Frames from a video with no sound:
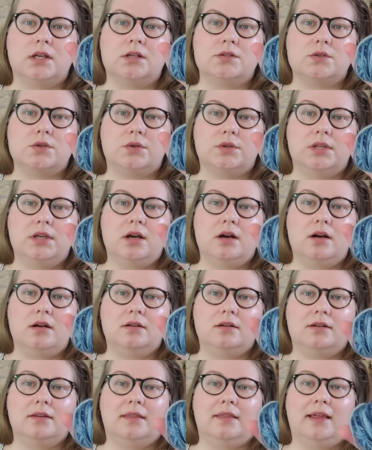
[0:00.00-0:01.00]
sock
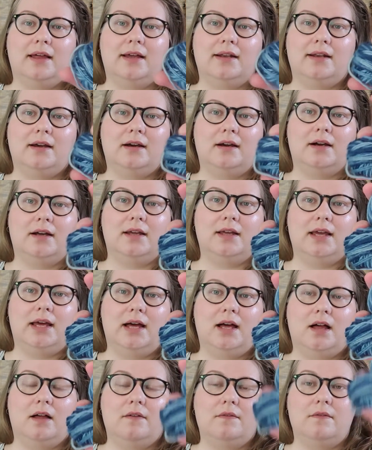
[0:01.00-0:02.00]
yarn that I
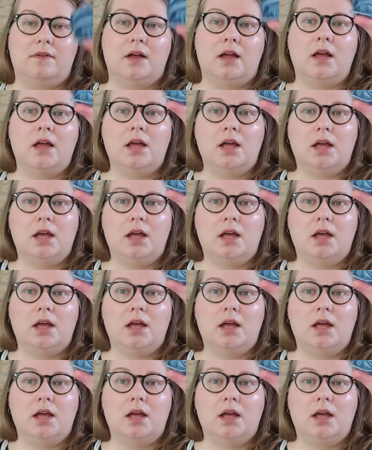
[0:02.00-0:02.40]
have